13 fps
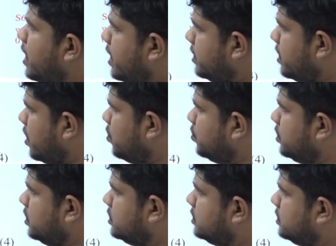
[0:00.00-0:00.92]
and now
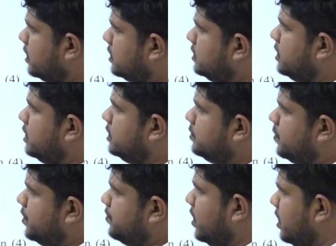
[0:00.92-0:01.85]
this section is
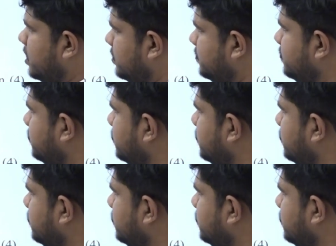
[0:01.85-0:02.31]
prevailing,